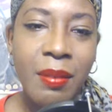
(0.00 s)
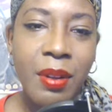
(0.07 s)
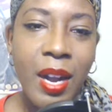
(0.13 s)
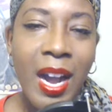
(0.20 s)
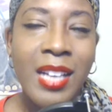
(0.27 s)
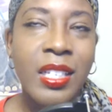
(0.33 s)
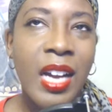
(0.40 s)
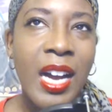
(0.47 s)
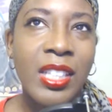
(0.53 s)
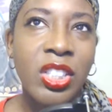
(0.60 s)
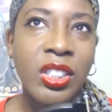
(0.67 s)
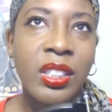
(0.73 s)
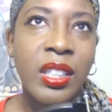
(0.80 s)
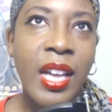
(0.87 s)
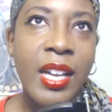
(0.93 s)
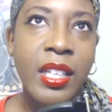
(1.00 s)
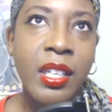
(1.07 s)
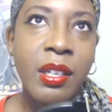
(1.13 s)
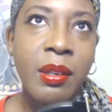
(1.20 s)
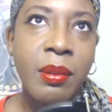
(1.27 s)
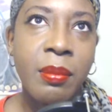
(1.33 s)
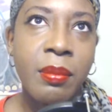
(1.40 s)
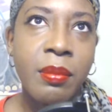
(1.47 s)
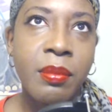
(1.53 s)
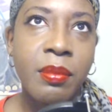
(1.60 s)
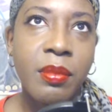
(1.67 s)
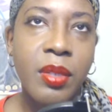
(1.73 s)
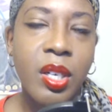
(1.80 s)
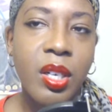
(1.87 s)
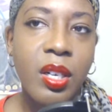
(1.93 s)
I just like him,
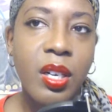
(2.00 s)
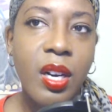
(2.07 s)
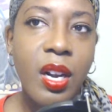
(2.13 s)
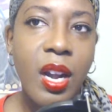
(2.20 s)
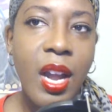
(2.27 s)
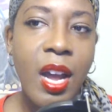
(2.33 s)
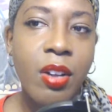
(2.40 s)
how